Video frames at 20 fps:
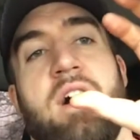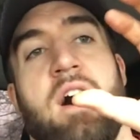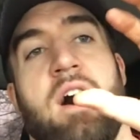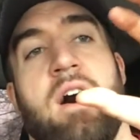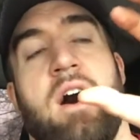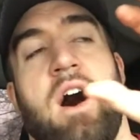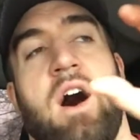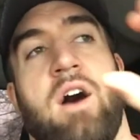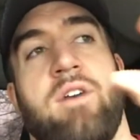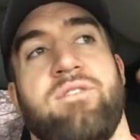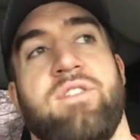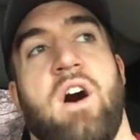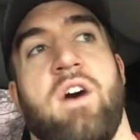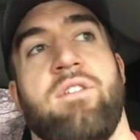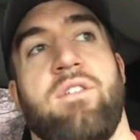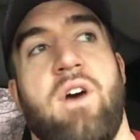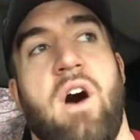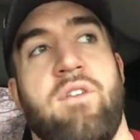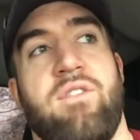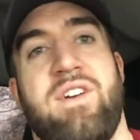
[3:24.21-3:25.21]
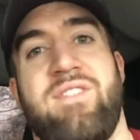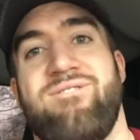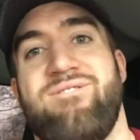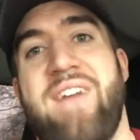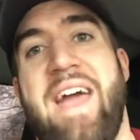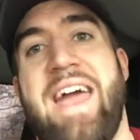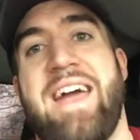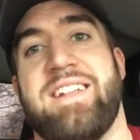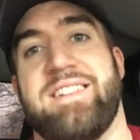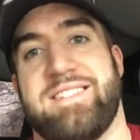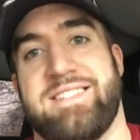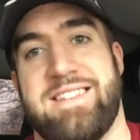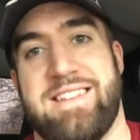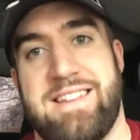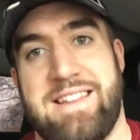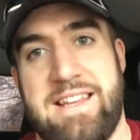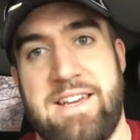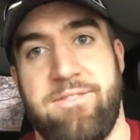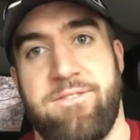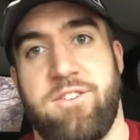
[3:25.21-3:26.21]
advanced
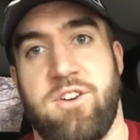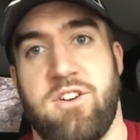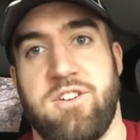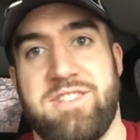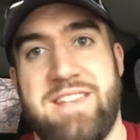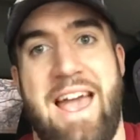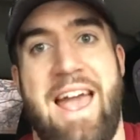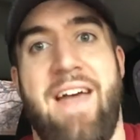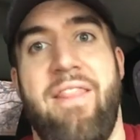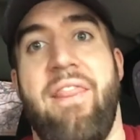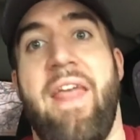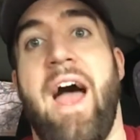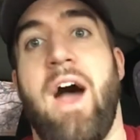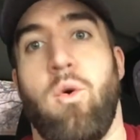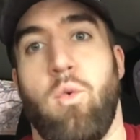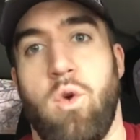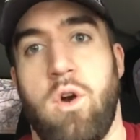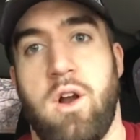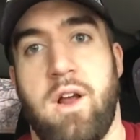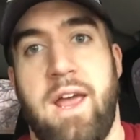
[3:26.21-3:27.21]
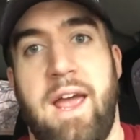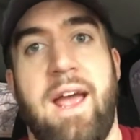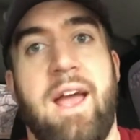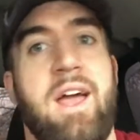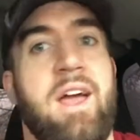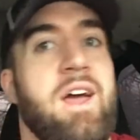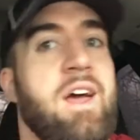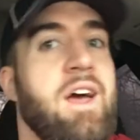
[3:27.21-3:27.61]
lifters and that working.